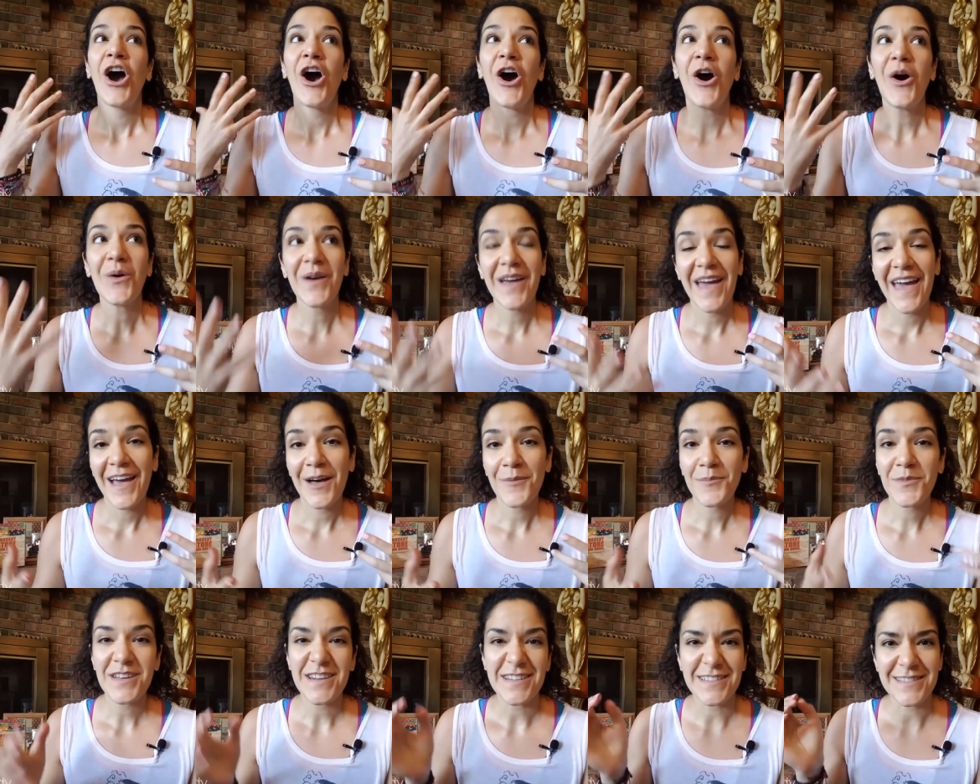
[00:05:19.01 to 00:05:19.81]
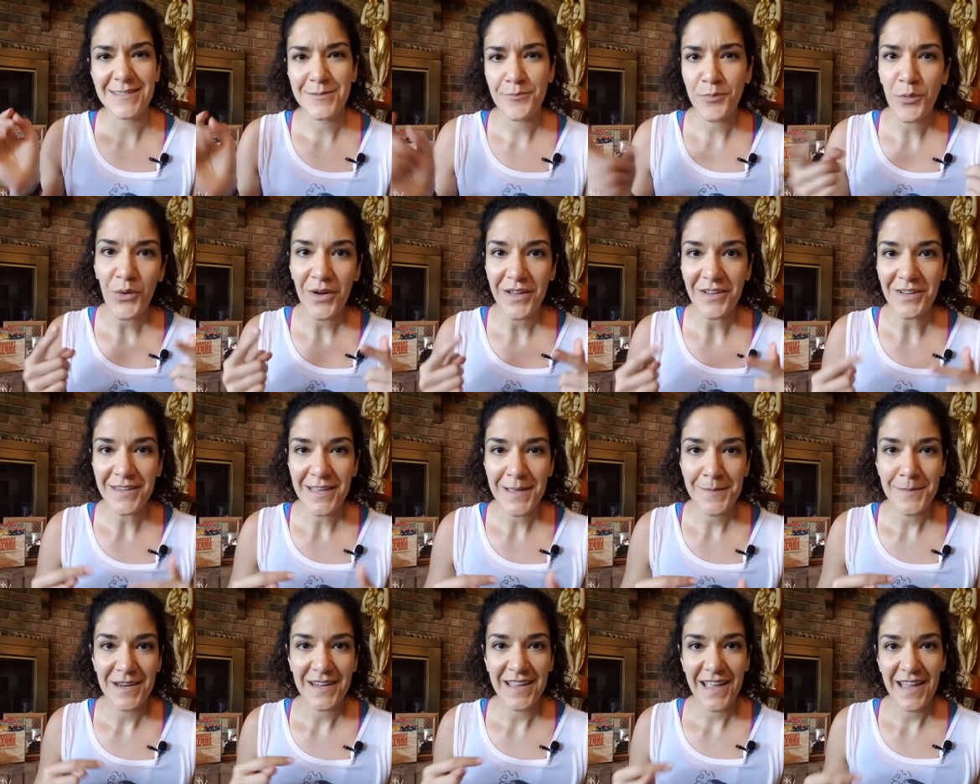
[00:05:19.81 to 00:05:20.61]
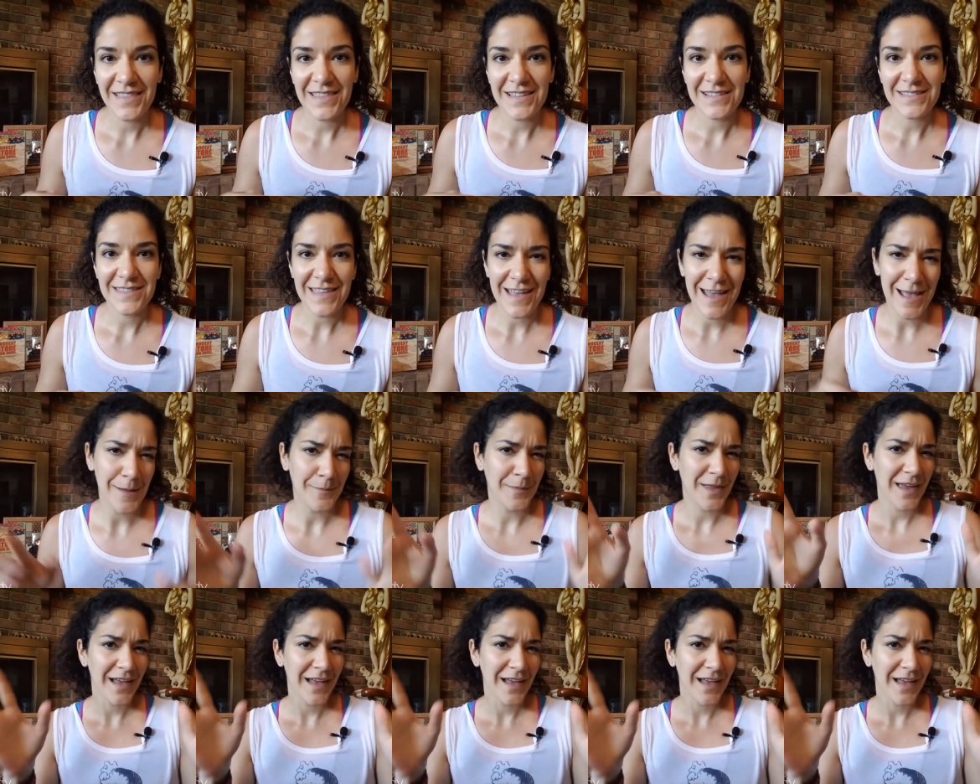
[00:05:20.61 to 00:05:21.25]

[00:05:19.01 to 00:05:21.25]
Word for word: okay, I'm gonna spoil him and get this lamb.